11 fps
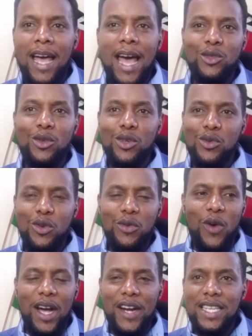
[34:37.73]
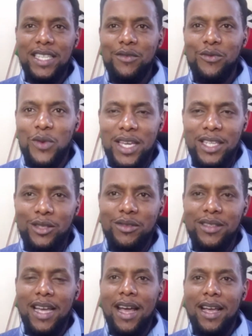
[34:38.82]
I had to look for a creative way to
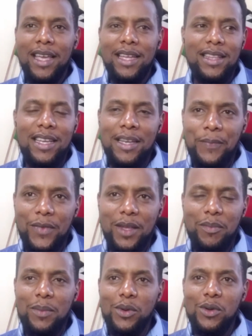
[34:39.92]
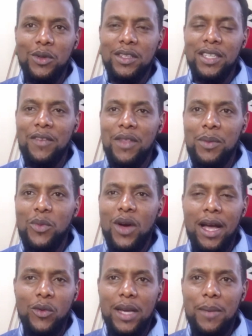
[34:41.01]
give the people a
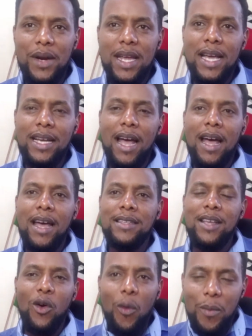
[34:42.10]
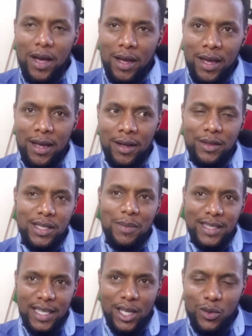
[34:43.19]
quick break. Stima
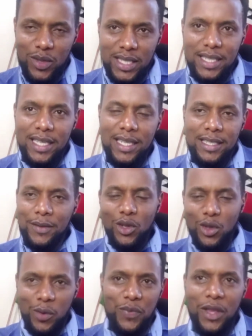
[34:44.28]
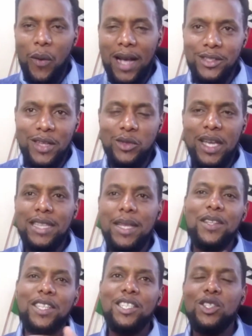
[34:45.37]
zikirudi, the work, so that to get the
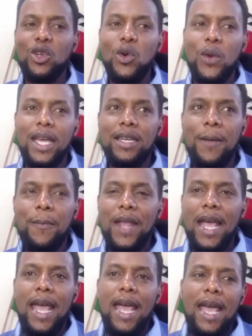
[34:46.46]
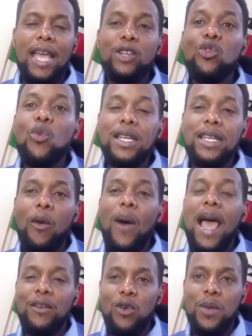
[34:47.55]
presentation going. And it took quite a
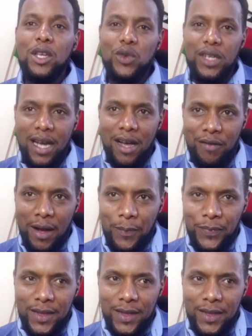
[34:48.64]
while for me to recover.